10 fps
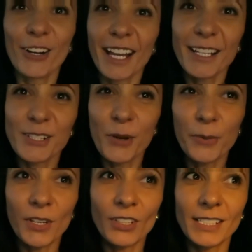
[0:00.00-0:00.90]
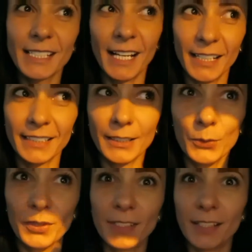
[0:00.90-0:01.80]
Okay, so we are done
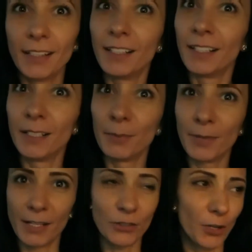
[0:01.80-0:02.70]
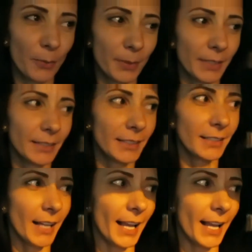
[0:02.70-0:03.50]
with the plant shopping